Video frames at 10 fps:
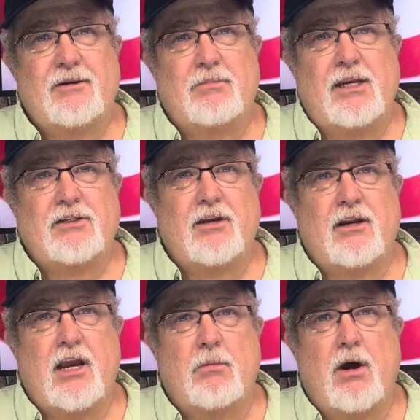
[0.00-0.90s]
but he's going
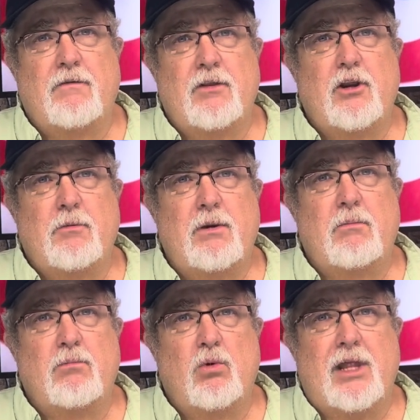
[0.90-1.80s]
to come off a little
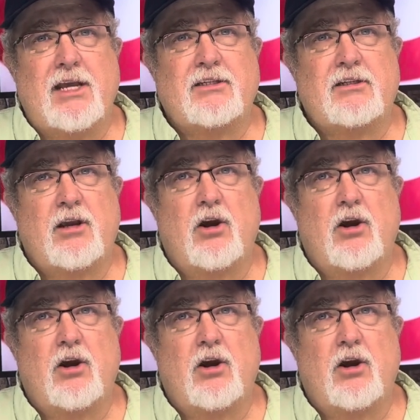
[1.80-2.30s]
bit more less